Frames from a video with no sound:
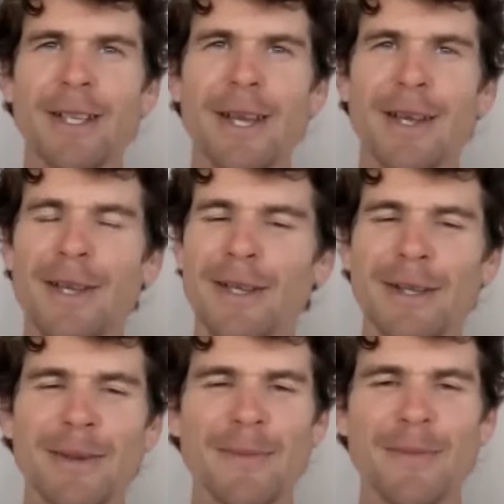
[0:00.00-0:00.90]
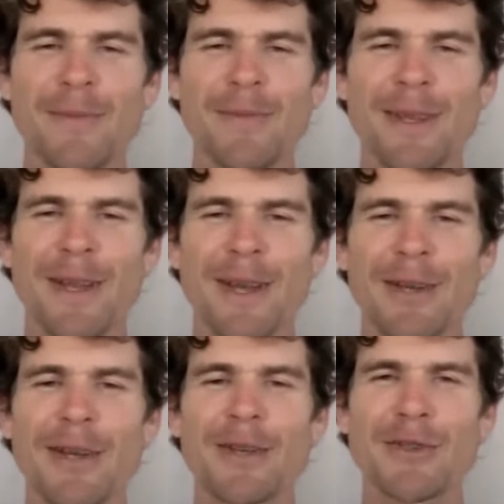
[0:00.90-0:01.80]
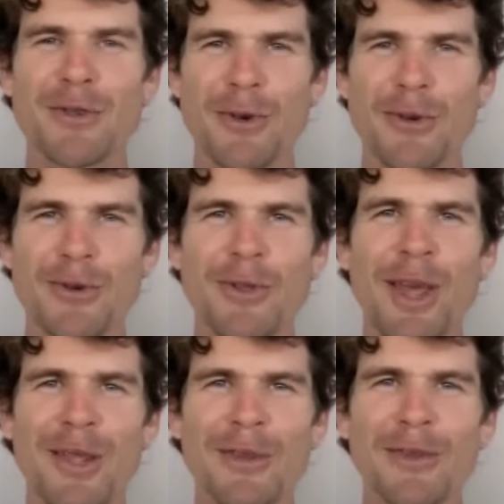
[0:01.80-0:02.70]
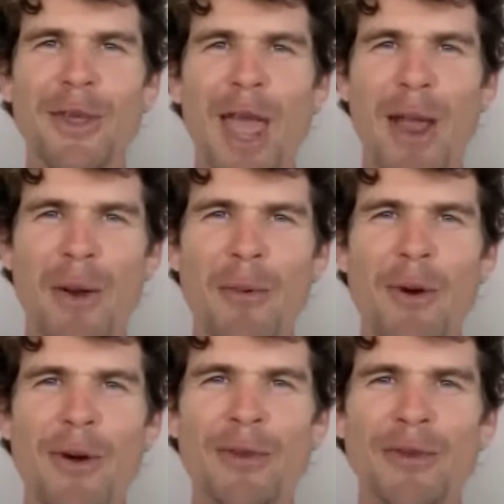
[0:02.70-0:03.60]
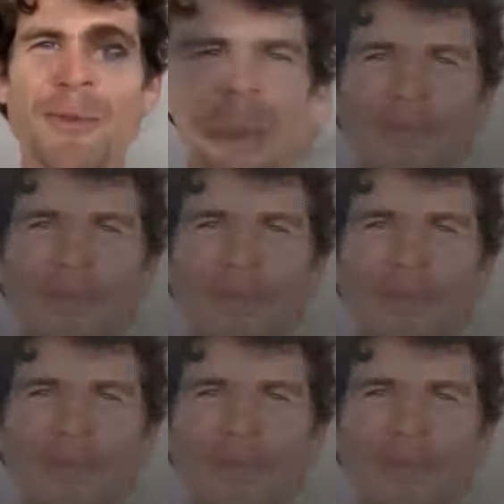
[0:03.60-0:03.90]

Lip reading: and I can assure you that is how it works.